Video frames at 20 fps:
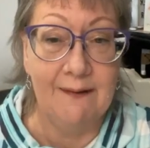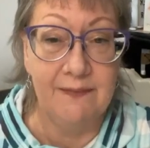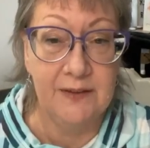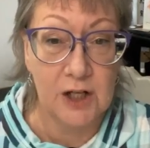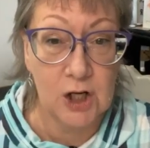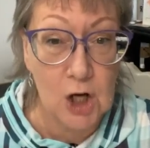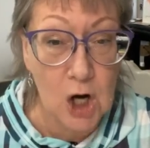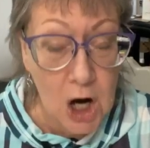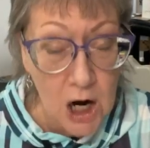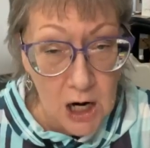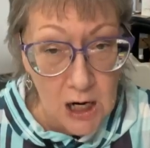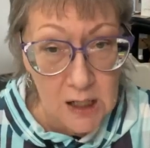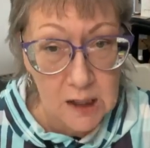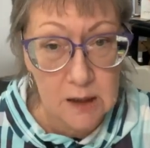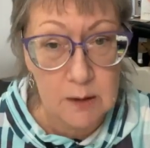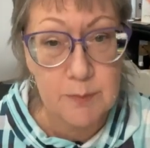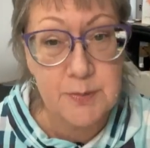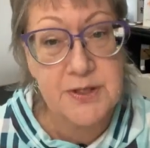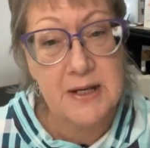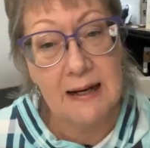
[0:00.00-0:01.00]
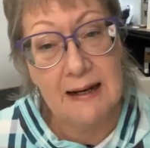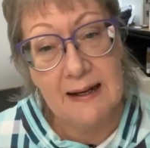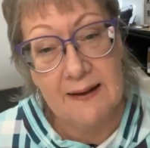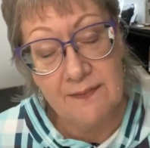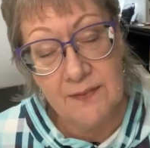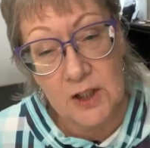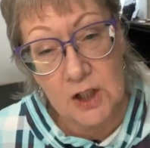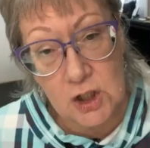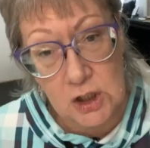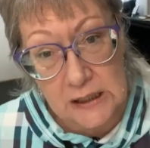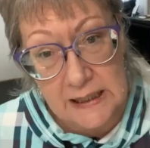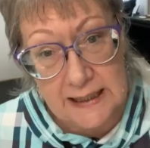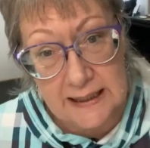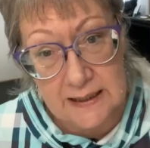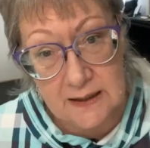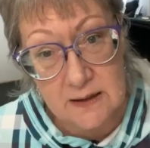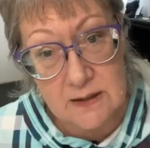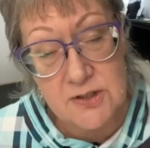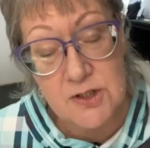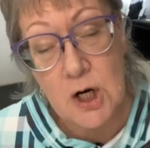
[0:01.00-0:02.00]
And the carbs and the
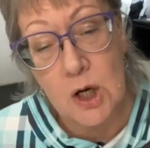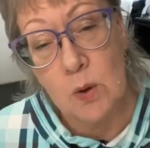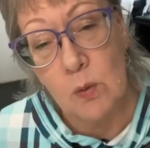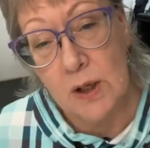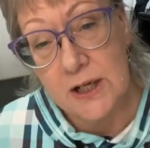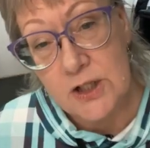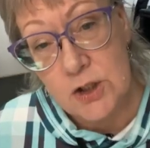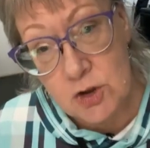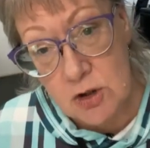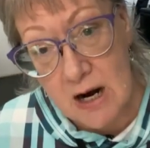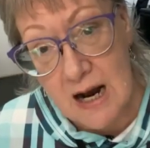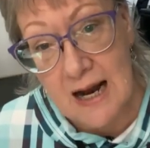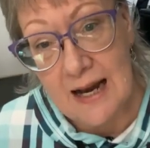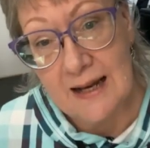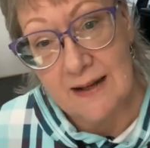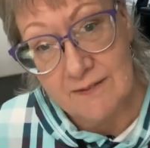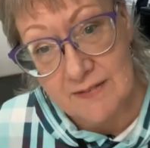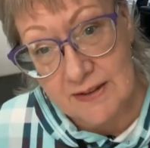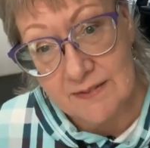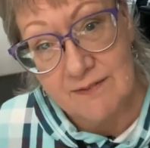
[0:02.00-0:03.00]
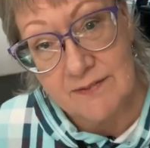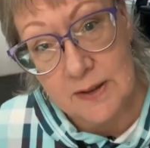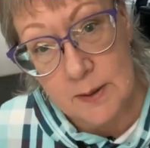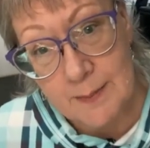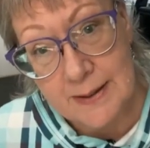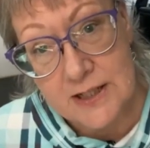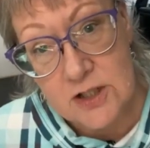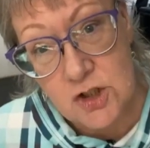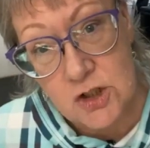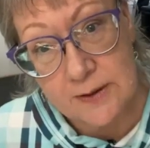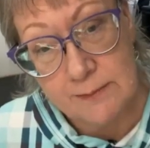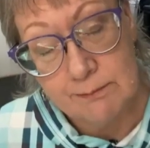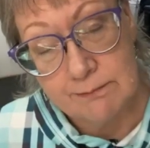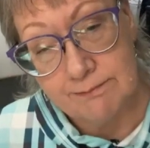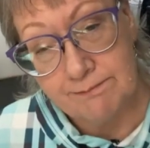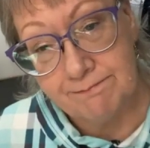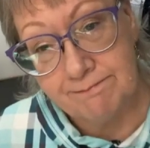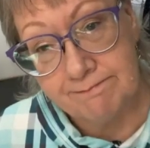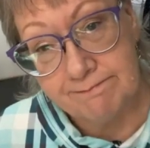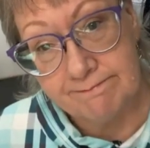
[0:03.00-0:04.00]
grains are what drive
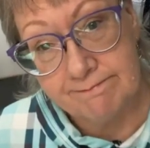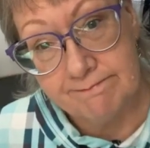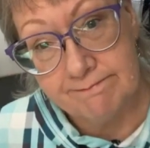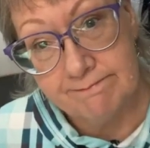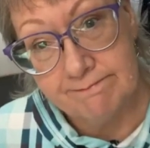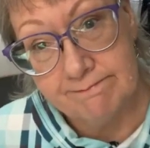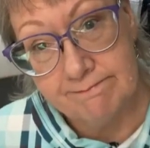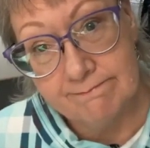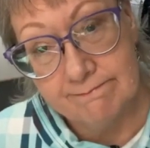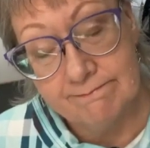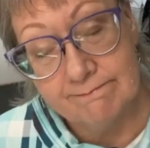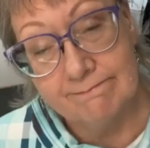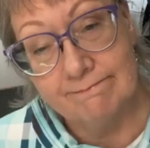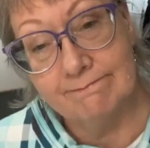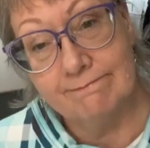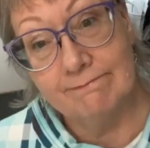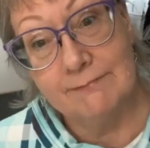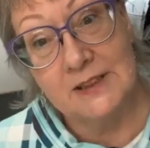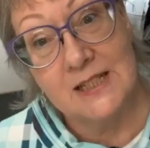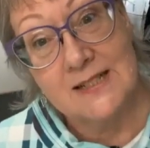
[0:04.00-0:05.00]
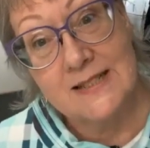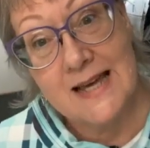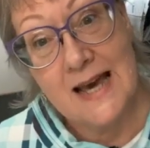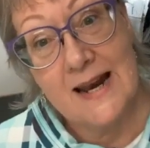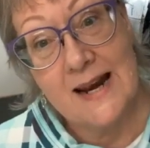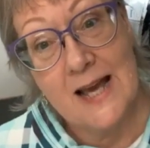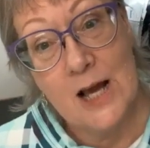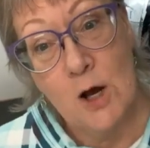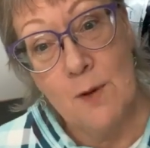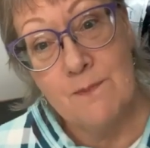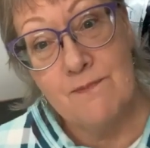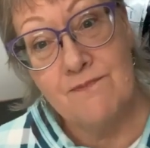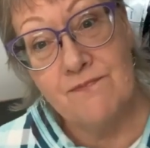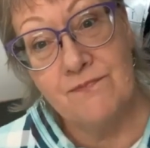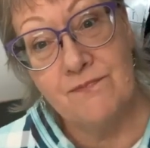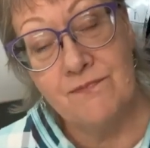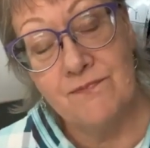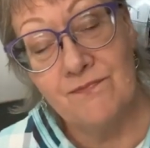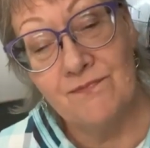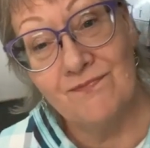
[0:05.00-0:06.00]
inflammation. Does that help?